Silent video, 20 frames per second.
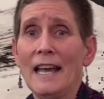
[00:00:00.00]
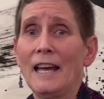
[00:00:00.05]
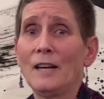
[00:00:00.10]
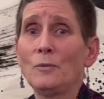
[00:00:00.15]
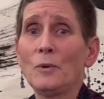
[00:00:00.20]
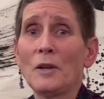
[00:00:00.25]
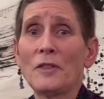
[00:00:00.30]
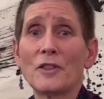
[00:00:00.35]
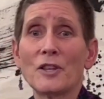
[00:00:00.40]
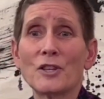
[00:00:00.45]

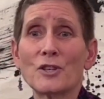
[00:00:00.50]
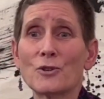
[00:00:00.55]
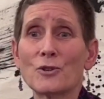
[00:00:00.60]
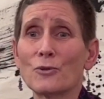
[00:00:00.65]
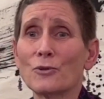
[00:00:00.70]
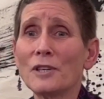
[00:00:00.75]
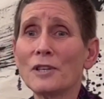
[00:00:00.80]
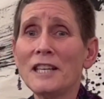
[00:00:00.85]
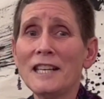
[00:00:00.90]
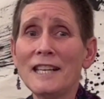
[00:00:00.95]
and with the
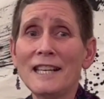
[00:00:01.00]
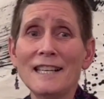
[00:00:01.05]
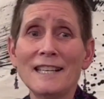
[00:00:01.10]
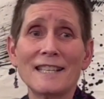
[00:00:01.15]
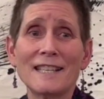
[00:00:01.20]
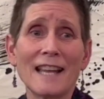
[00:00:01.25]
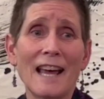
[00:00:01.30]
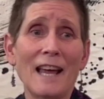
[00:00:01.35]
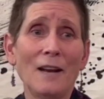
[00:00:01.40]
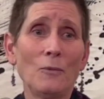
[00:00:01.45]

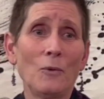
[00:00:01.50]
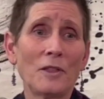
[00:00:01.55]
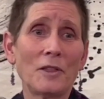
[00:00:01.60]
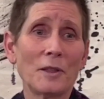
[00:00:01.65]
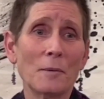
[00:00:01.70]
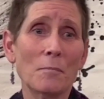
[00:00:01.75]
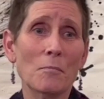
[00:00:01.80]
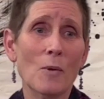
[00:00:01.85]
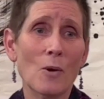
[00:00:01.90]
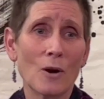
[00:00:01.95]
trees and
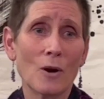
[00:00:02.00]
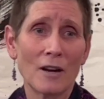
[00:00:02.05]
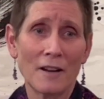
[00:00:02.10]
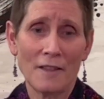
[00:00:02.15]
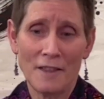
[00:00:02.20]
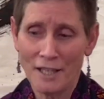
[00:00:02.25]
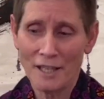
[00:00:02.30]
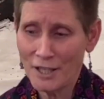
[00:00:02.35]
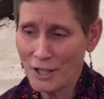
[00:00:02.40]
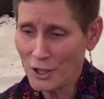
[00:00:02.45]
with the
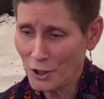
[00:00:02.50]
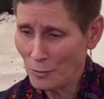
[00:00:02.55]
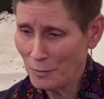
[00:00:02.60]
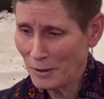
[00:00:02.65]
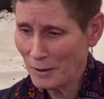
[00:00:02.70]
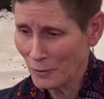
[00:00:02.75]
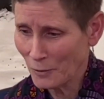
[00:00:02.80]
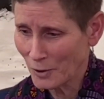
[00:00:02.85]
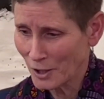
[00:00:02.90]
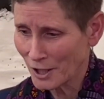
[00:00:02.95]
more than
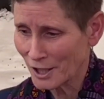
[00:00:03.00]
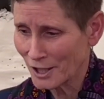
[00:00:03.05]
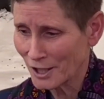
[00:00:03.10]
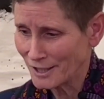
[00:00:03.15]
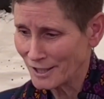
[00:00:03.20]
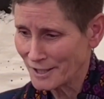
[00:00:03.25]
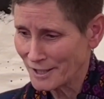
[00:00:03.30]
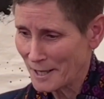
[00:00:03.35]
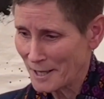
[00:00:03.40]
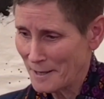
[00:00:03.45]
human
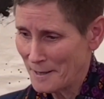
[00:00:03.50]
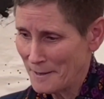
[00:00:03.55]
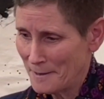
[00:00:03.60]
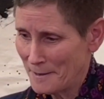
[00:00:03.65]
world.